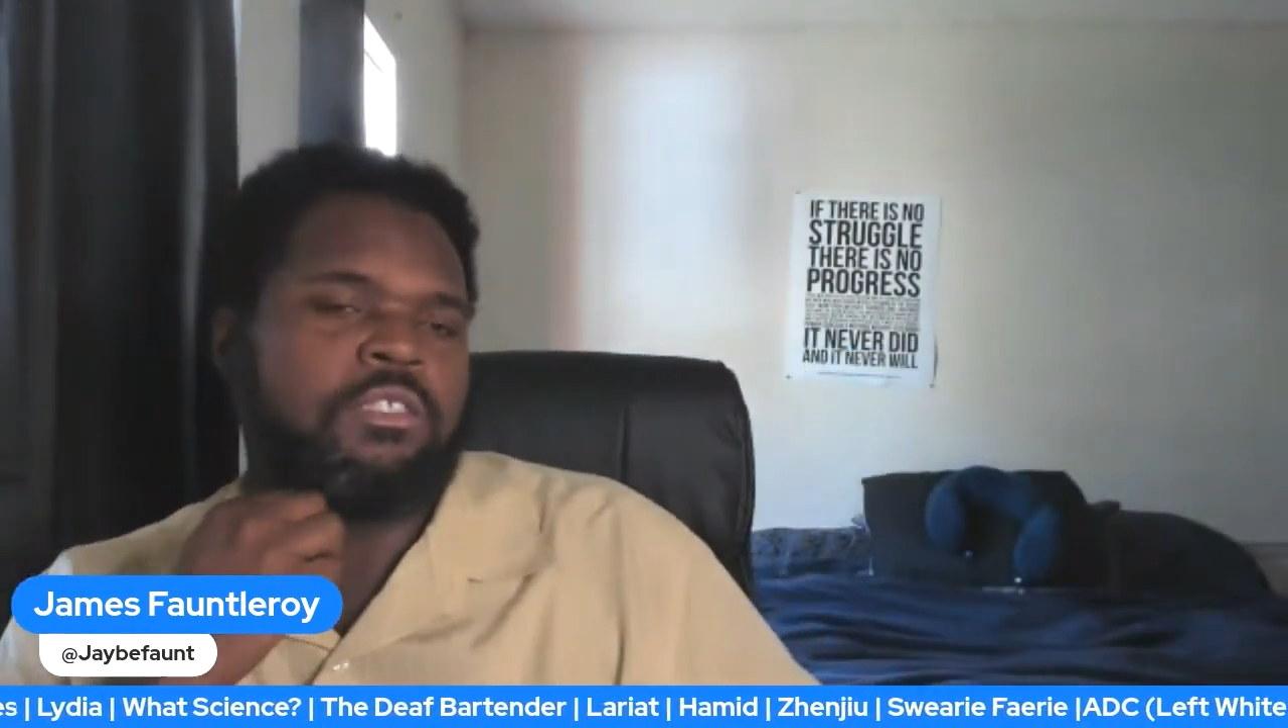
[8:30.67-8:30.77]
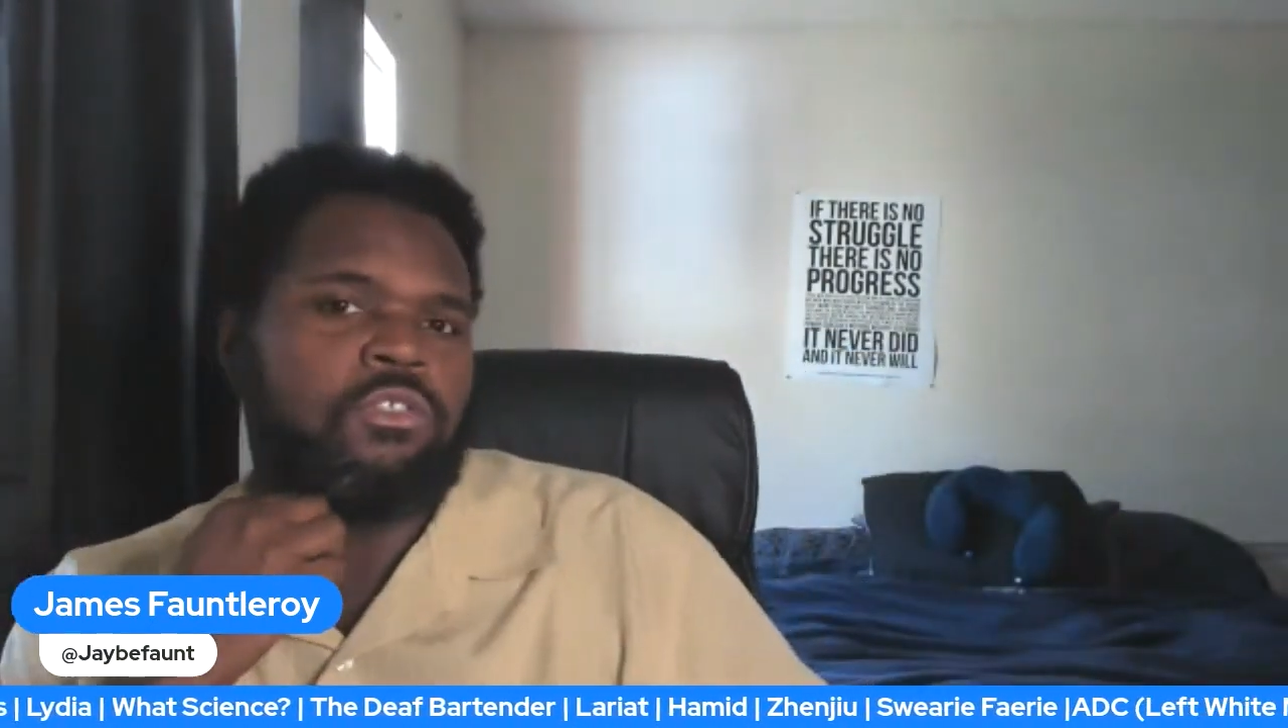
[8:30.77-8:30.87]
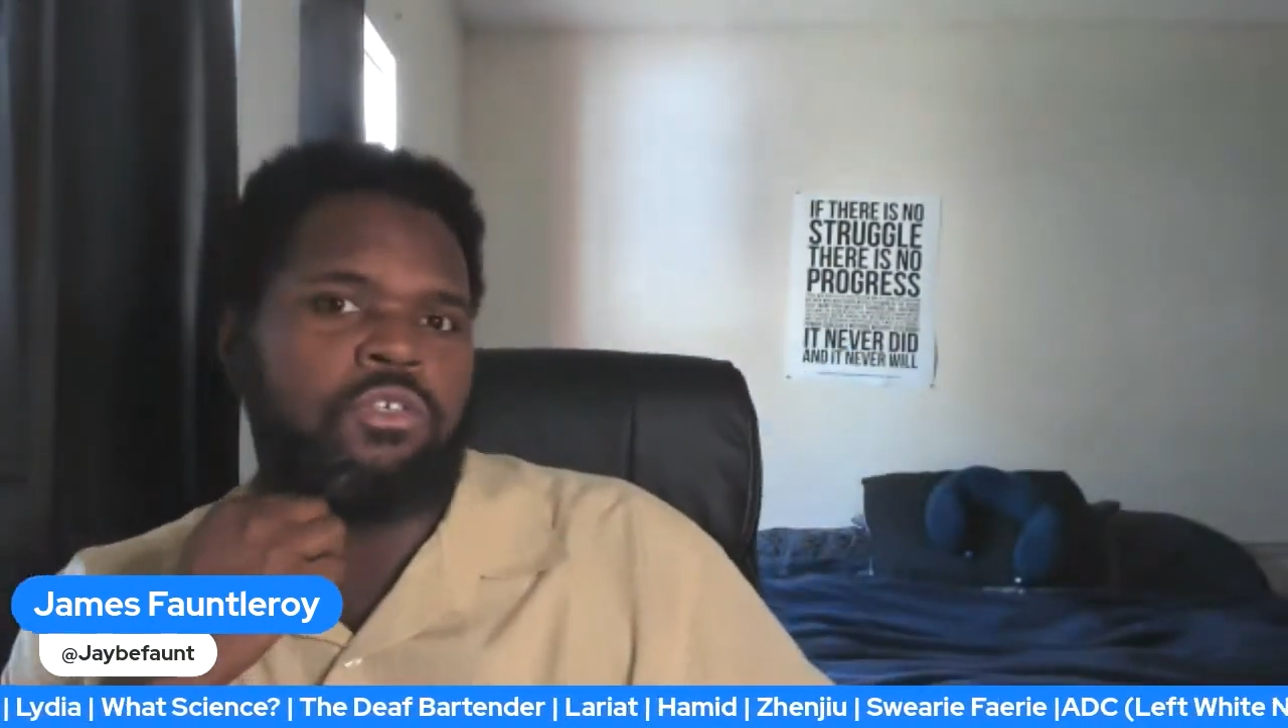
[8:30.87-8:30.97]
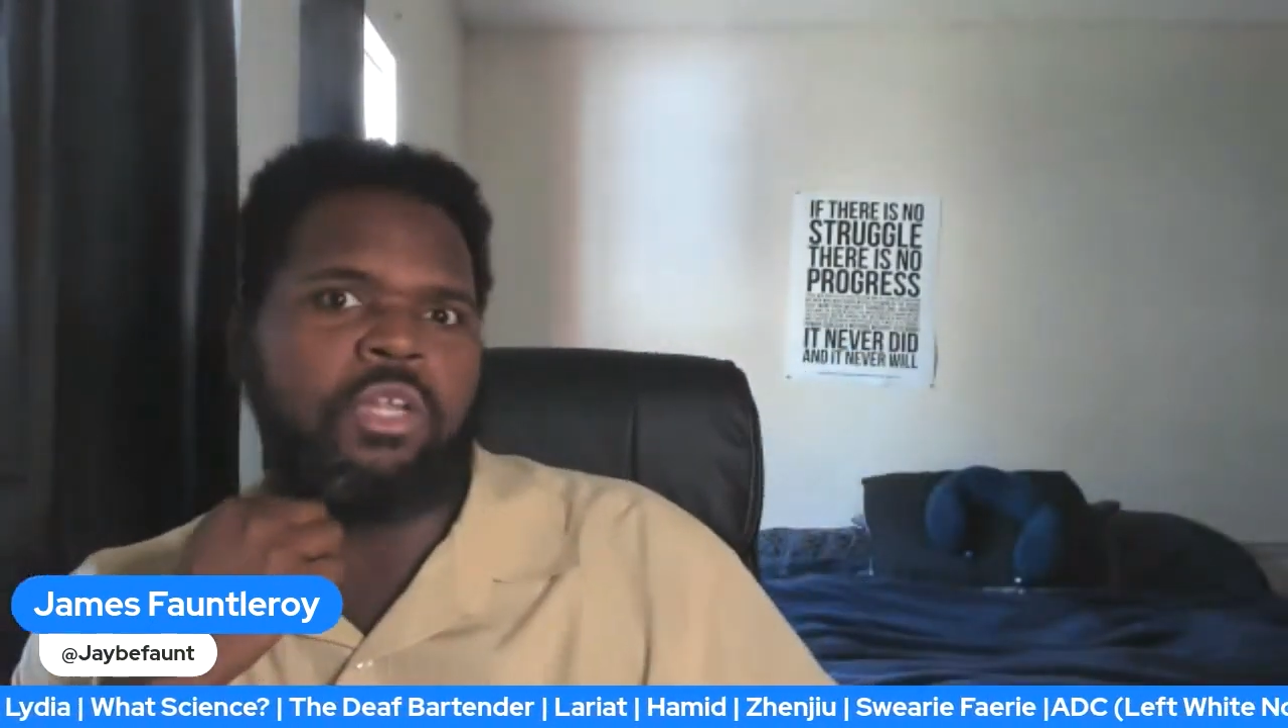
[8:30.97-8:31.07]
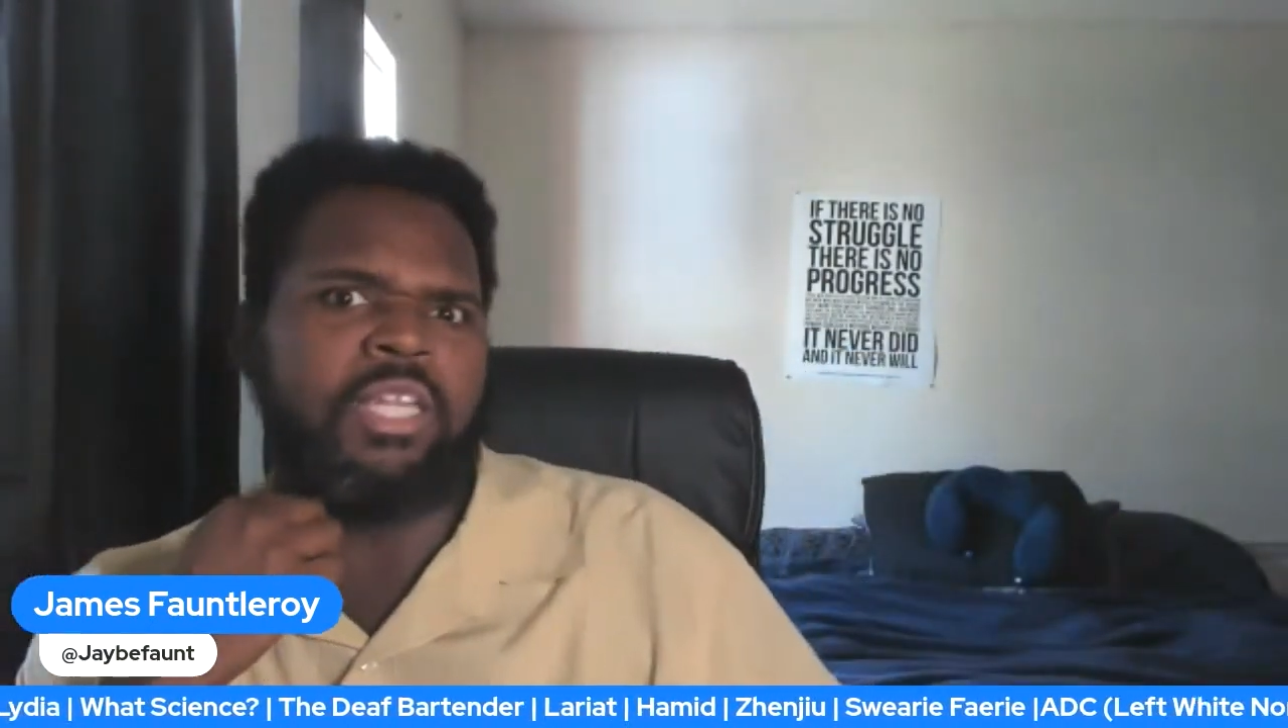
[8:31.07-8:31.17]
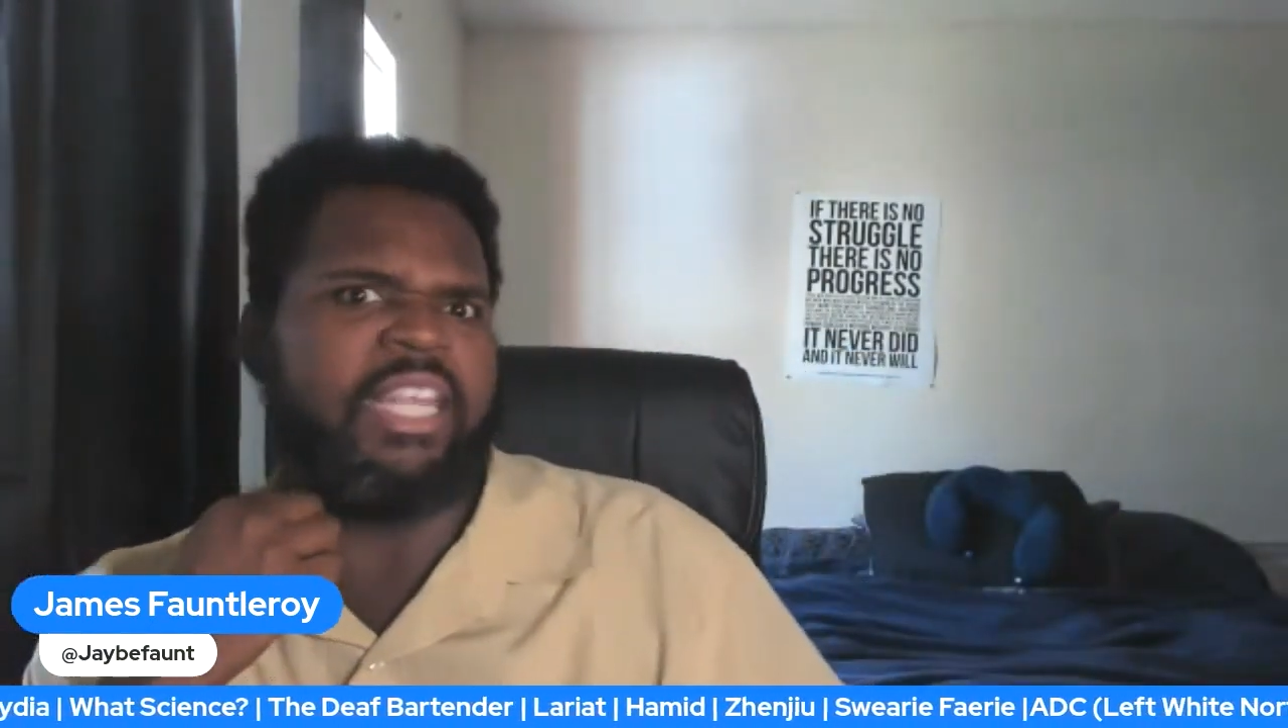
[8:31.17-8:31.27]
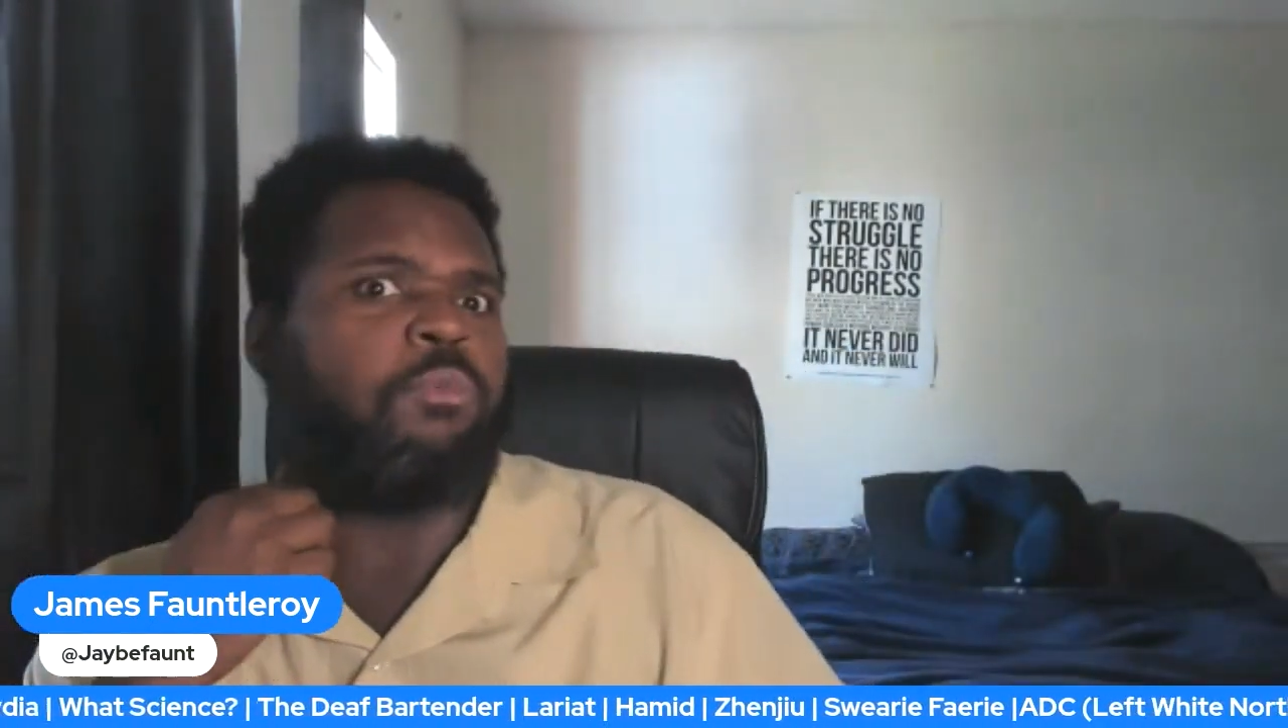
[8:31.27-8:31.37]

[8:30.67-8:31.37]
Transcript: so that they